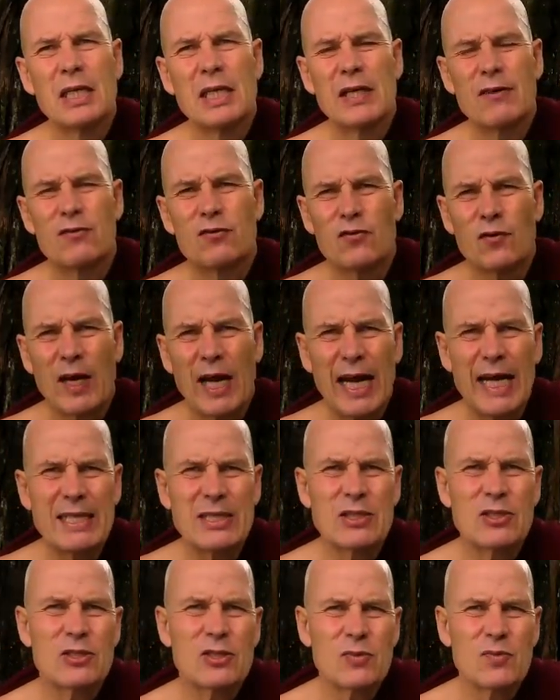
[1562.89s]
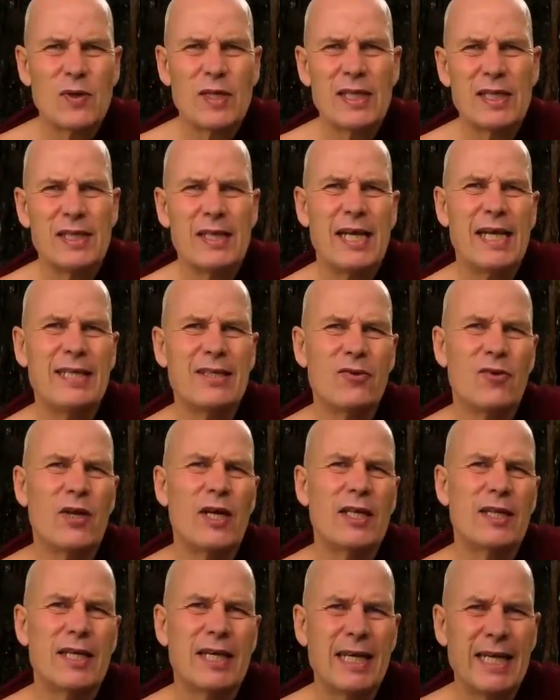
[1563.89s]
gives rise, when
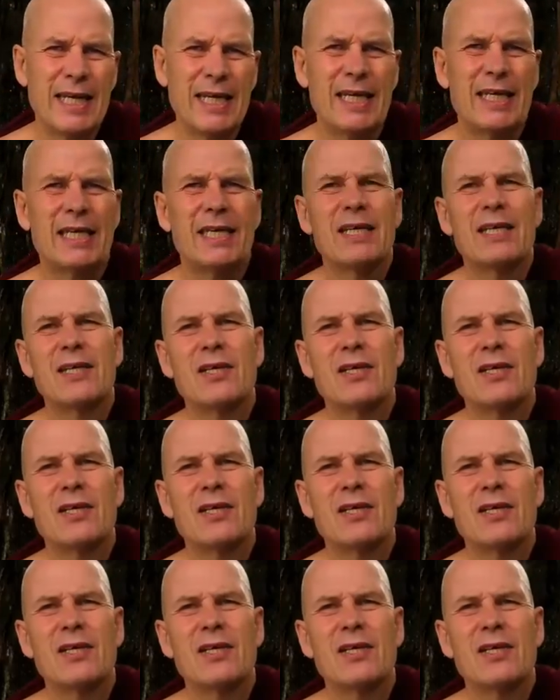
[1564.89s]
entering the egg